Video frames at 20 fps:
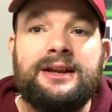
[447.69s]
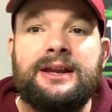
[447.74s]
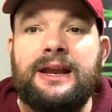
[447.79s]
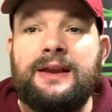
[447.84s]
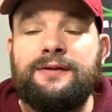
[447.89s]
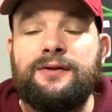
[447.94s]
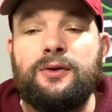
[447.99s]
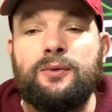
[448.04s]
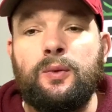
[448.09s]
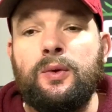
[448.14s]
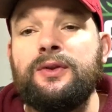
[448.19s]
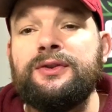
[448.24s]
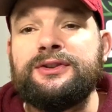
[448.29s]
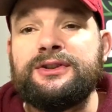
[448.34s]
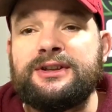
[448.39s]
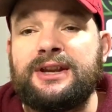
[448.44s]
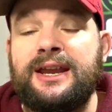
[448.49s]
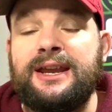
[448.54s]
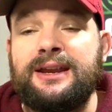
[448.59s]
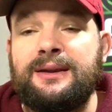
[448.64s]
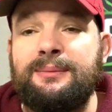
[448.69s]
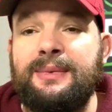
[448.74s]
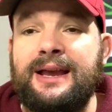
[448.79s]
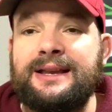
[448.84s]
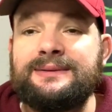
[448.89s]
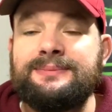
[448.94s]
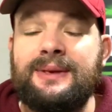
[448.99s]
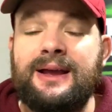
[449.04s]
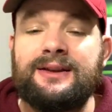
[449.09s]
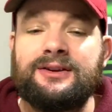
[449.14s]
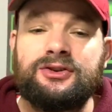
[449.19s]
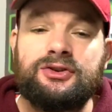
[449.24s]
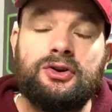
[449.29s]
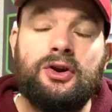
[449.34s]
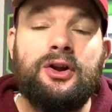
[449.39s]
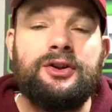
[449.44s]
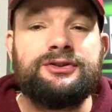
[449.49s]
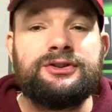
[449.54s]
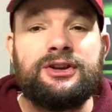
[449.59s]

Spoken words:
If you want to take mass mount shots,